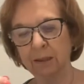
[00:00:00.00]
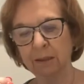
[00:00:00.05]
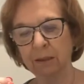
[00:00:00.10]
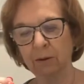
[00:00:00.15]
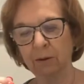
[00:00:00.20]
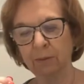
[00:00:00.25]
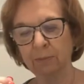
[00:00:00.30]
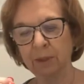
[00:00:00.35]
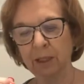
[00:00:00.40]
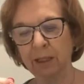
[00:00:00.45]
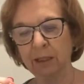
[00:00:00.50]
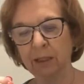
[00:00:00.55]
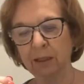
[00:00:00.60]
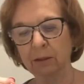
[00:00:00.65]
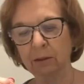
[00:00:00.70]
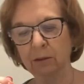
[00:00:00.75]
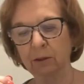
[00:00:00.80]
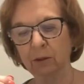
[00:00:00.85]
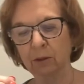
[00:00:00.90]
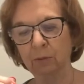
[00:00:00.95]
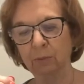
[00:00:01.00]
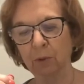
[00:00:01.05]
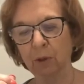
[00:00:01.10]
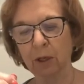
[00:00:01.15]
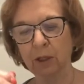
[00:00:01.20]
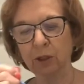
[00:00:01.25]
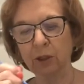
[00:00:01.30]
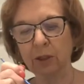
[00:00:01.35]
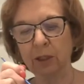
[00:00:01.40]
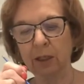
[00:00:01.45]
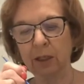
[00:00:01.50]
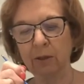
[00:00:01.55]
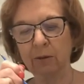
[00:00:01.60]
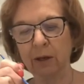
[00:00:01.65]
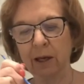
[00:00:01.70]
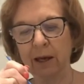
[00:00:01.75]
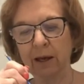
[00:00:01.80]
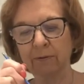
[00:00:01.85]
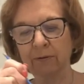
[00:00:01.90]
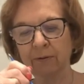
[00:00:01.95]
So I'm taking the little brush that you
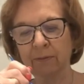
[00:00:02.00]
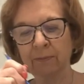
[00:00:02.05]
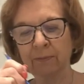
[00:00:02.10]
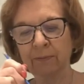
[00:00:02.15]
have